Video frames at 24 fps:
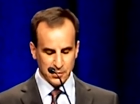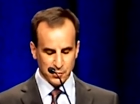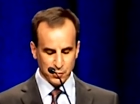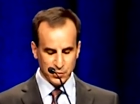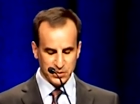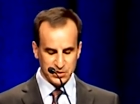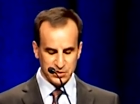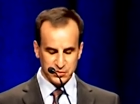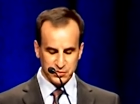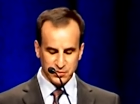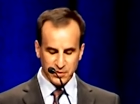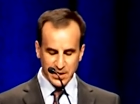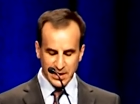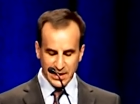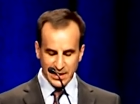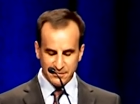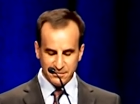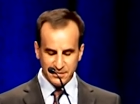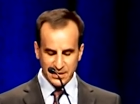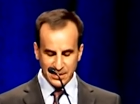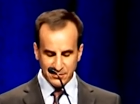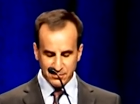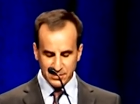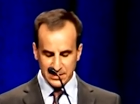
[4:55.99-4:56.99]
We strive
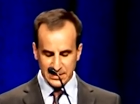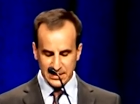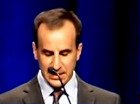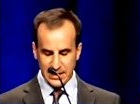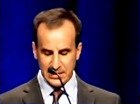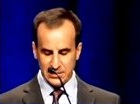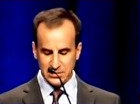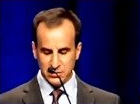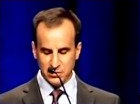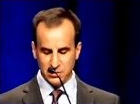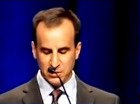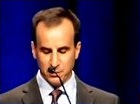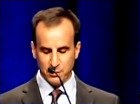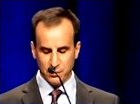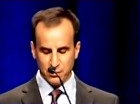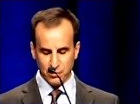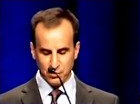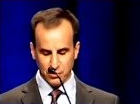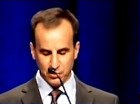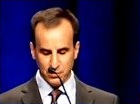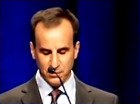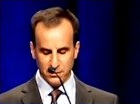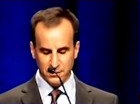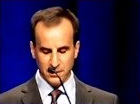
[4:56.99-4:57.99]
every day to
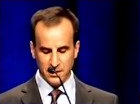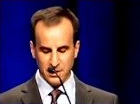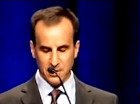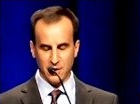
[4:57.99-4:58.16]
improve